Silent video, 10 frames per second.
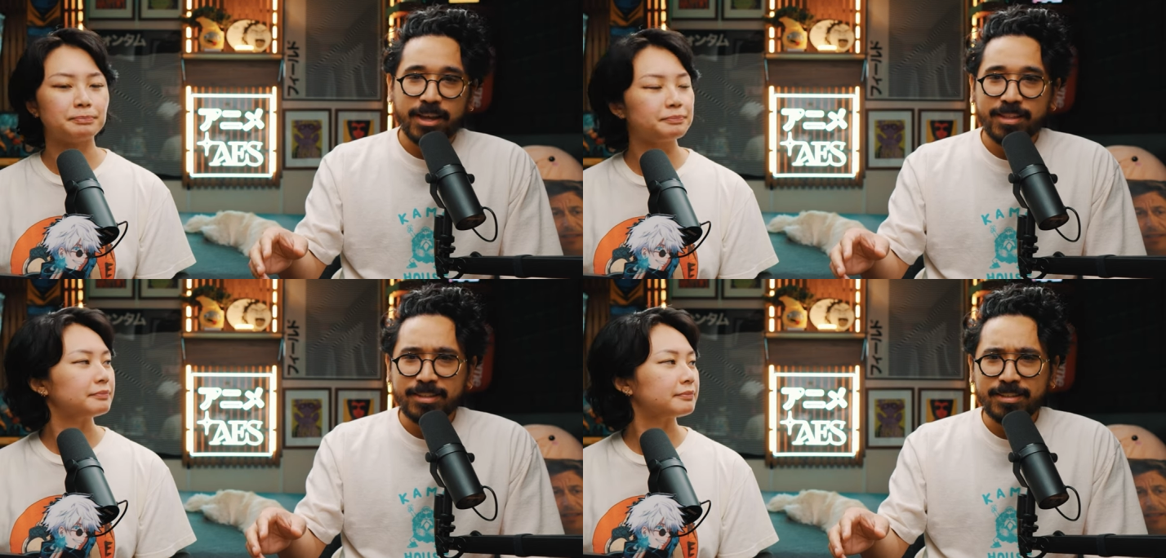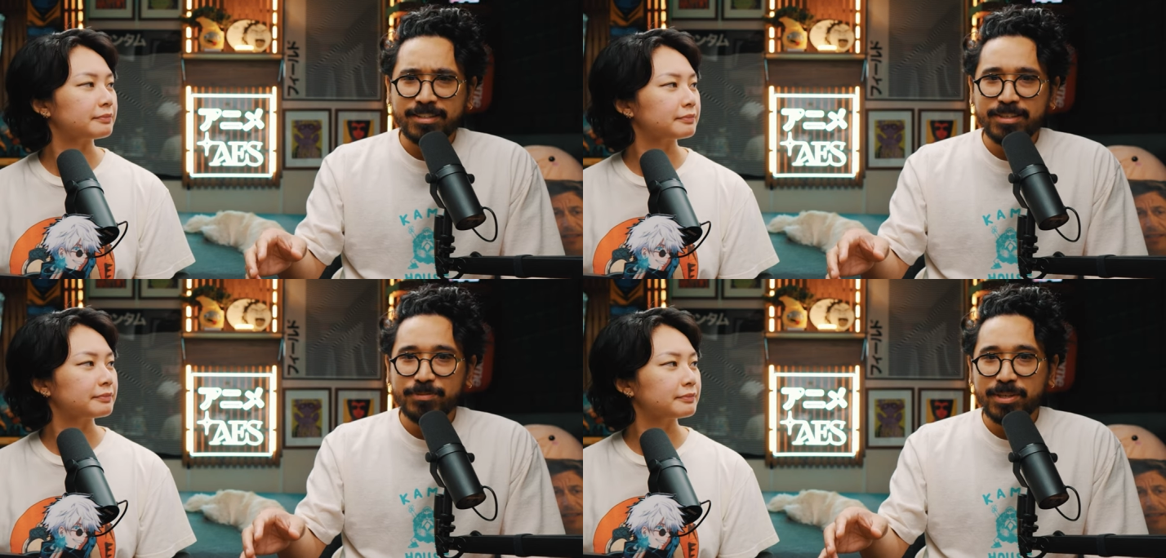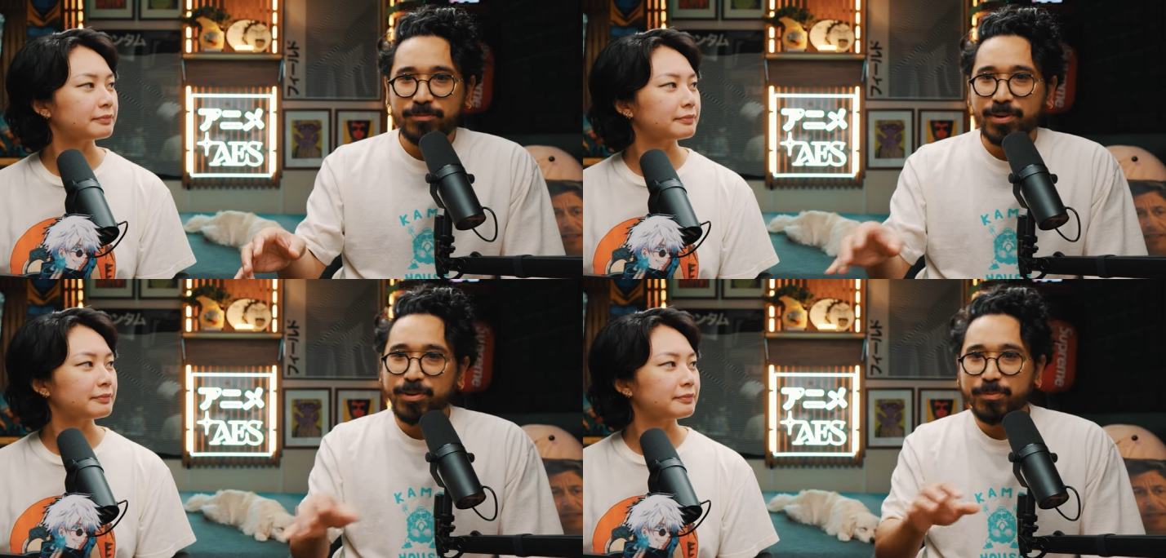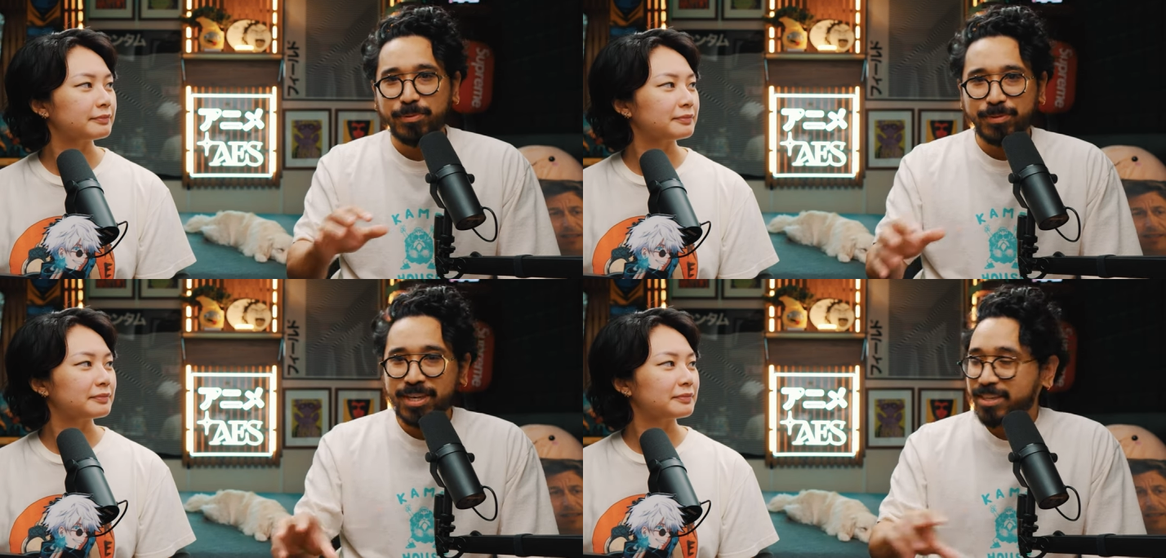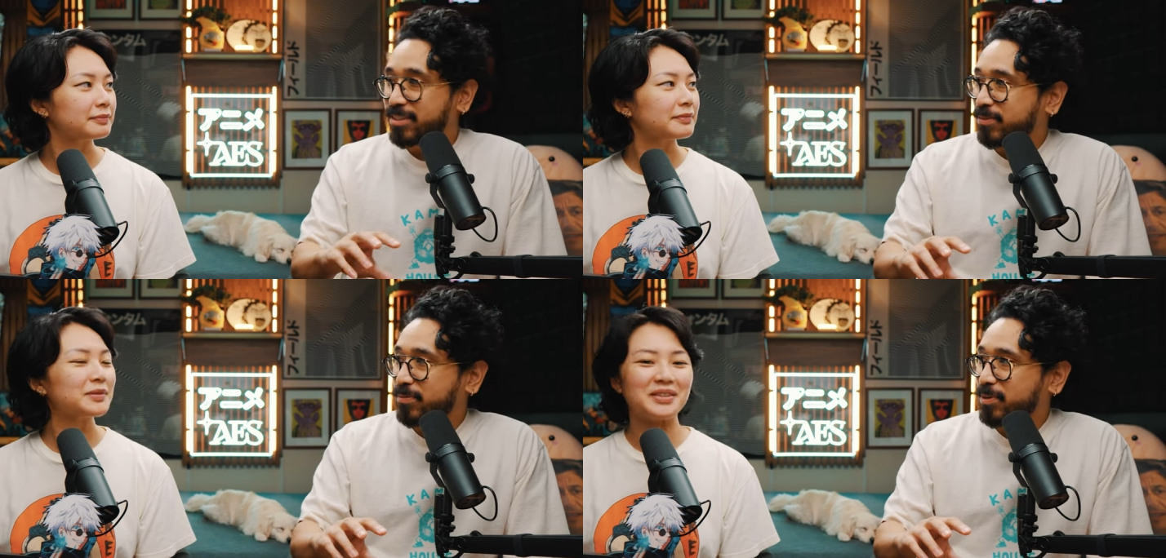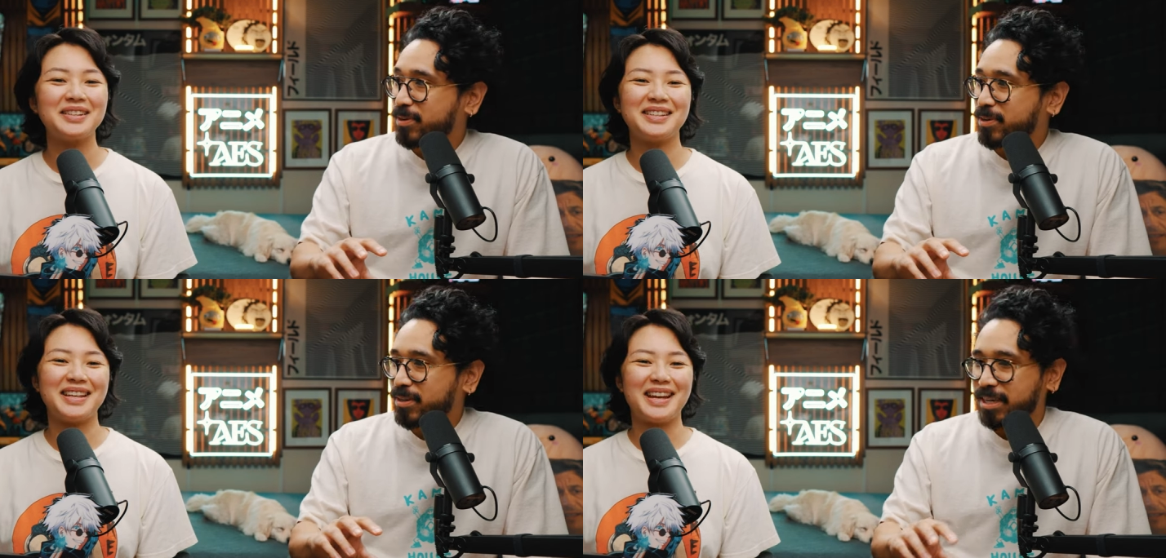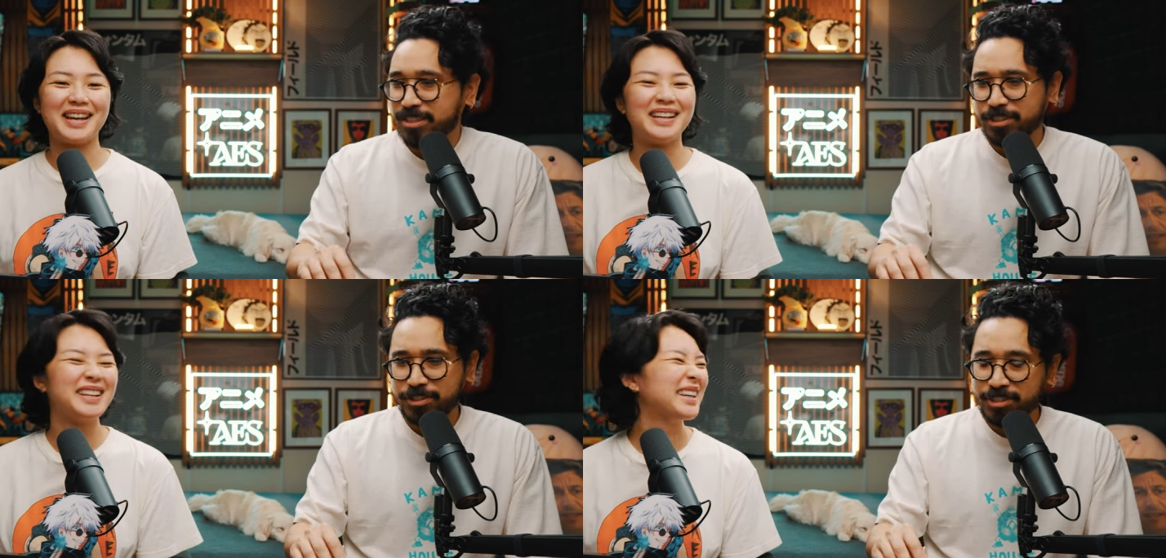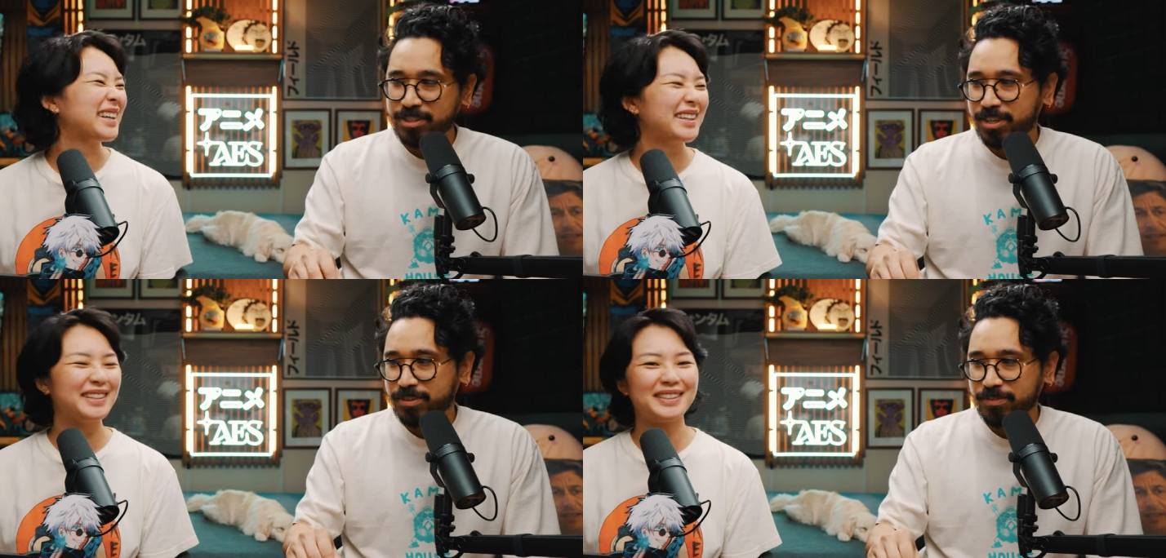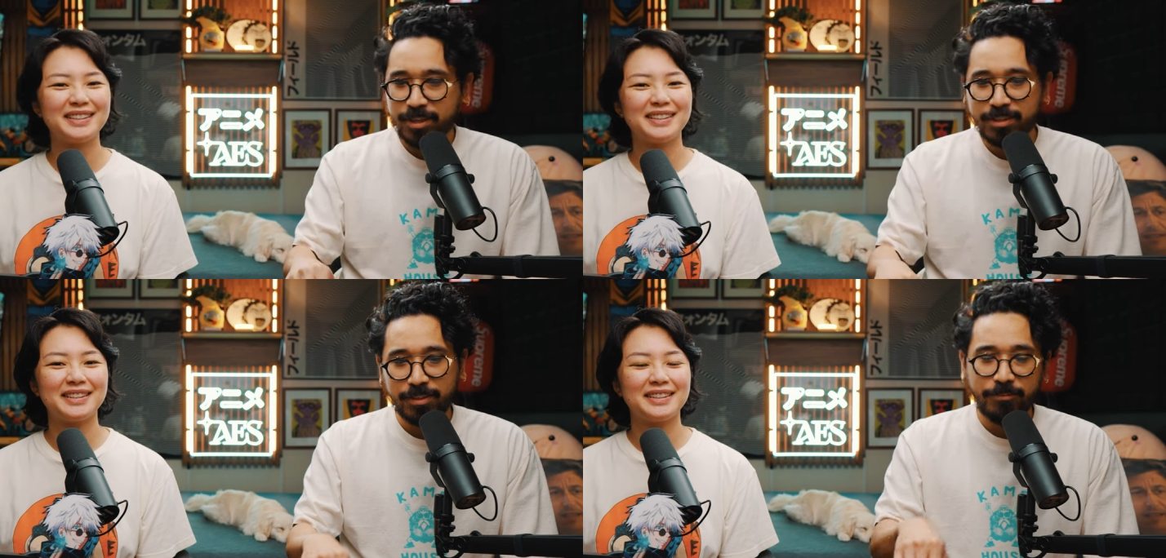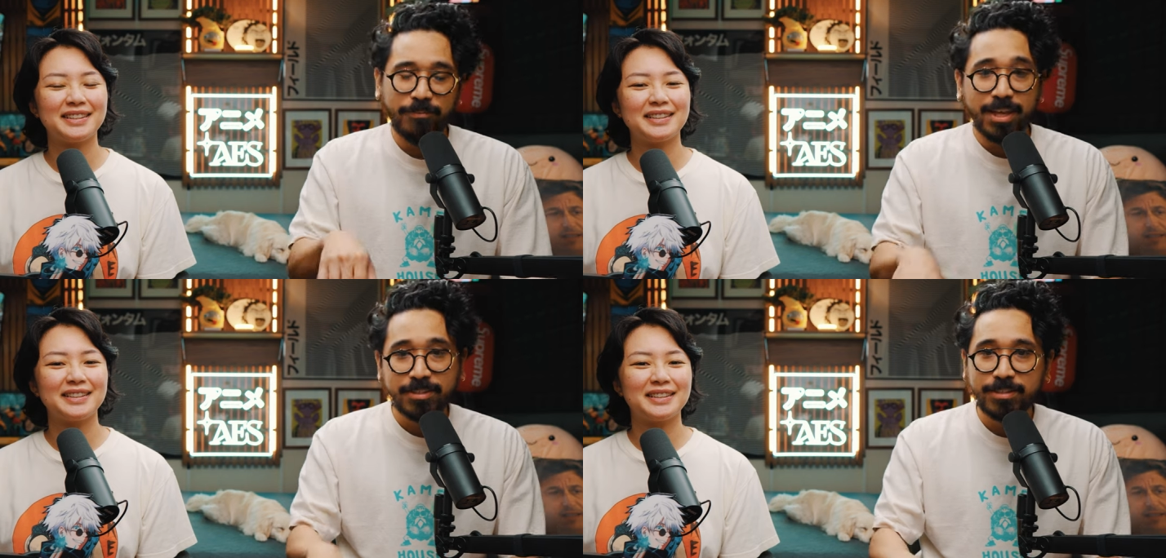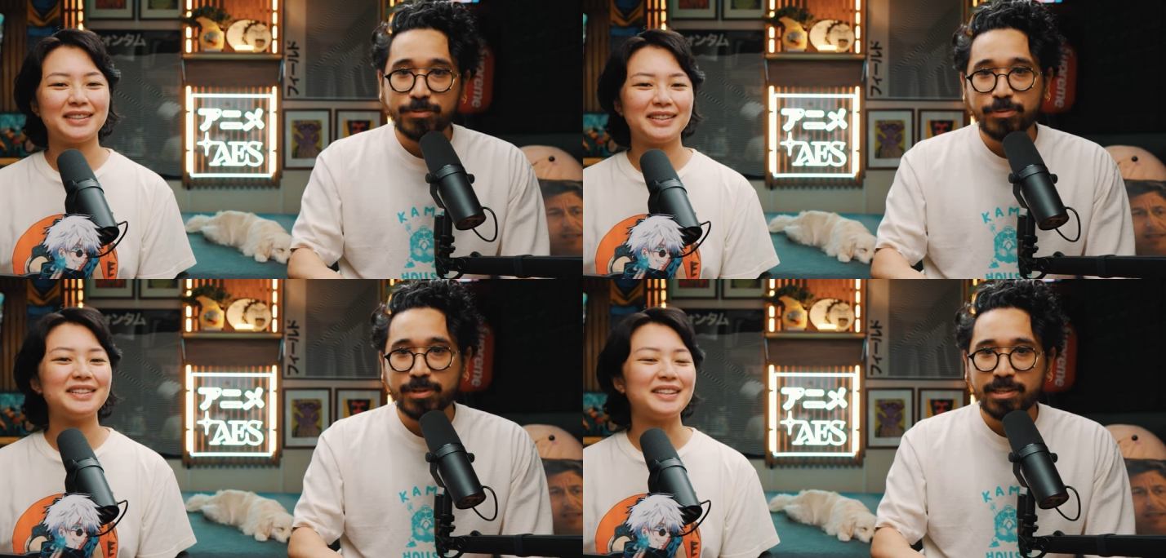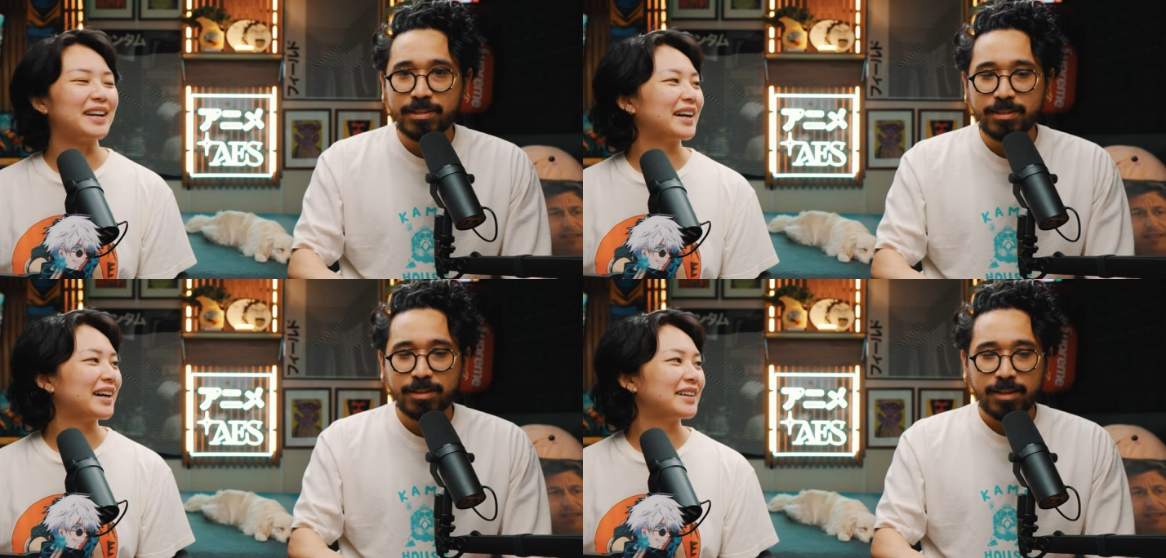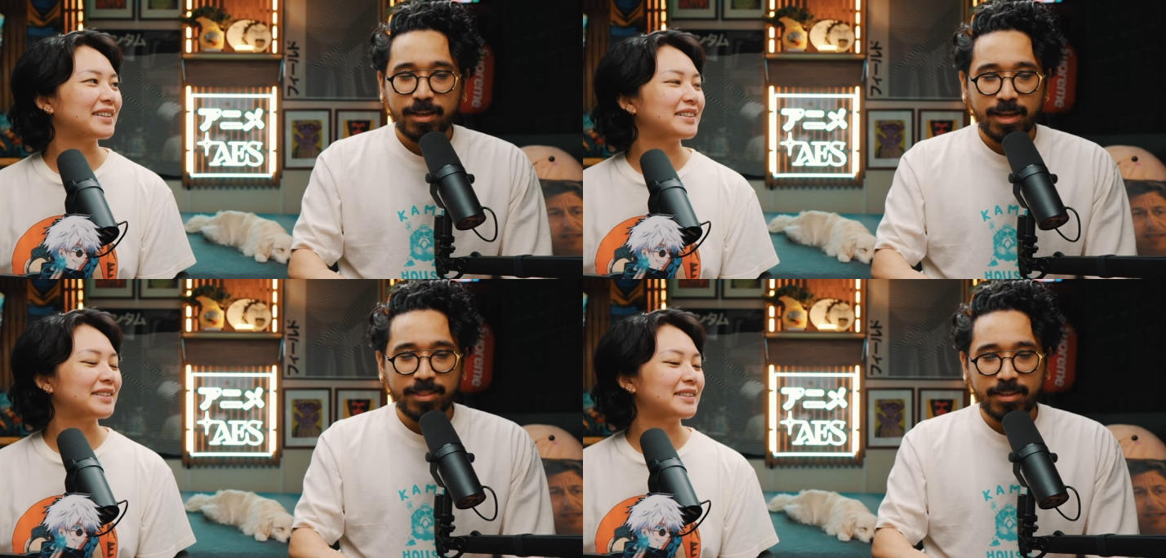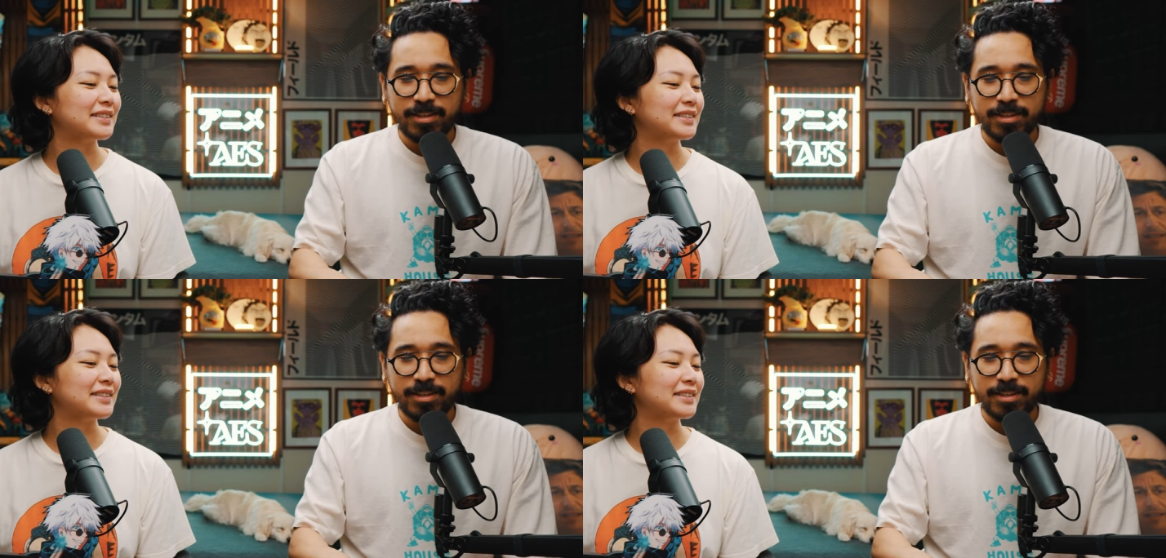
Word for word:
Speaker 1: And then he seems like very protective of her, yeah. and then she's kind of like the fancy one, yeah. And then